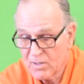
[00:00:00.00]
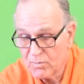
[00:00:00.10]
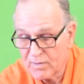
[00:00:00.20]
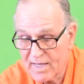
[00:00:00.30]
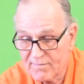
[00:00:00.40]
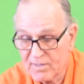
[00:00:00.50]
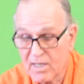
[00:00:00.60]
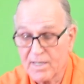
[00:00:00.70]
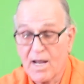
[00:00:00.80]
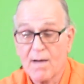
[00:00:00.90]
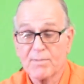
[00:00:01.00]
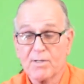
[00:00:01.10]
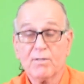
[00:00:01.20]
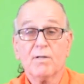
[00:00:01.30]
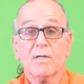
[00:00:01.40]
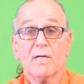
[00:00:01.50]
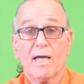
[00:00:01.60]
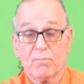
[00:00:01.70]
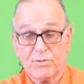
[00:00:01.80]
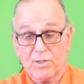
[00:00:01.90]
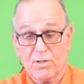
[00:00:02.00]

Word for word: We have a clinometer, and when you